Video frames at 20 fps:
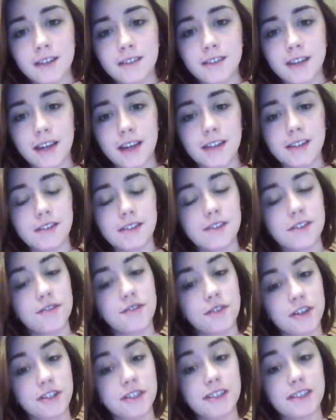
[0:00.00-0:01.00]
Today is the
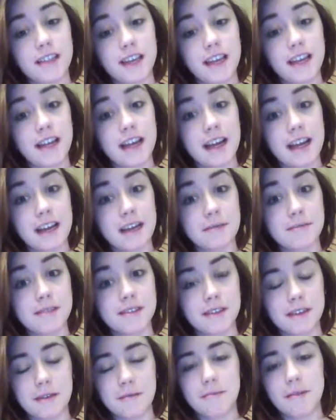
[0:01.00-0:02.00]
first day I am
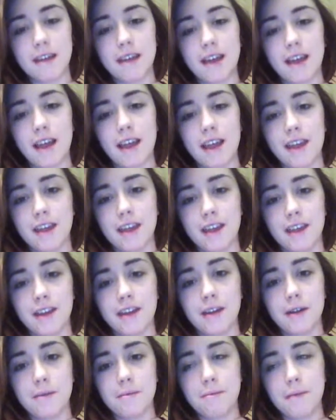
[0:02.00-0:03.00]
sleeping
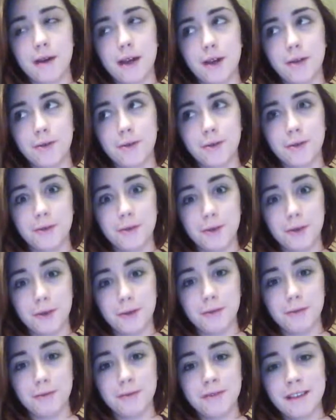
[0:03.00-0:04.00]
in my own
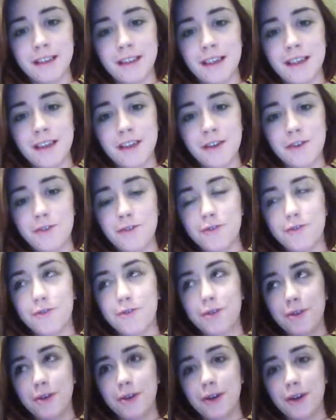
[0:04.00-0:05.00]
room
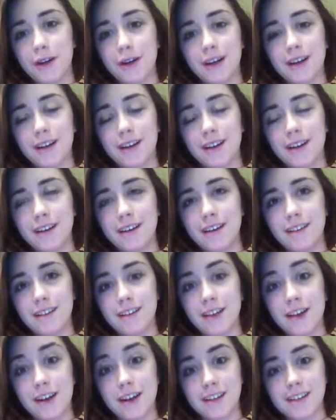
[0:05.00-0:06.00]
for a
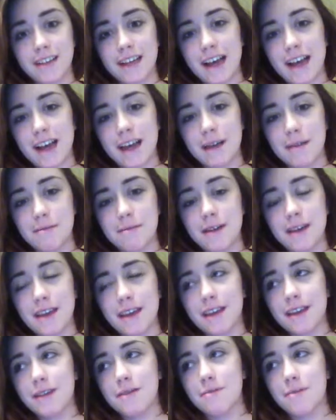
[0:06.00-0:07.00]
long time
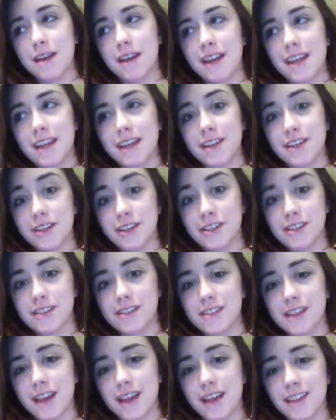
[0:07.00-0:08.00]
in many
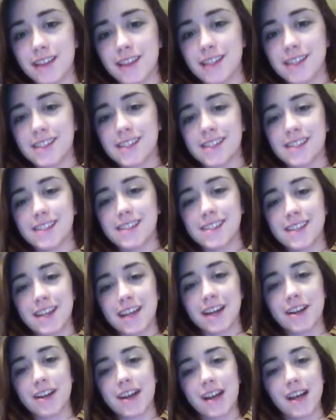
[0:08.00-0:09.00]
years, and this is
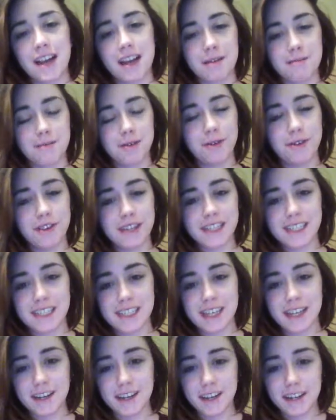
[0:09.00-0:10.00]
scary and both
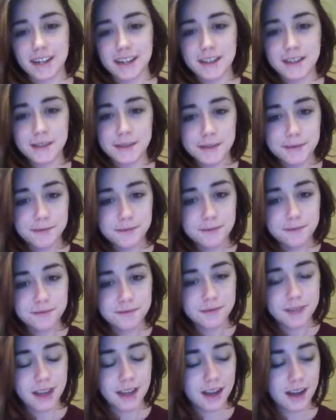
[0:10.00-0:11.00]
exciting.
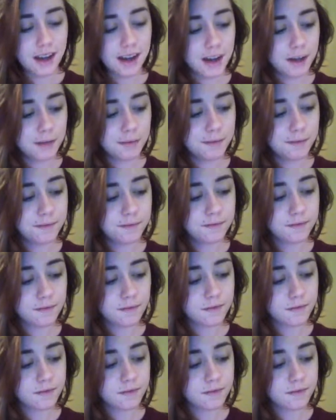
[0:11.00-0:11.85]
I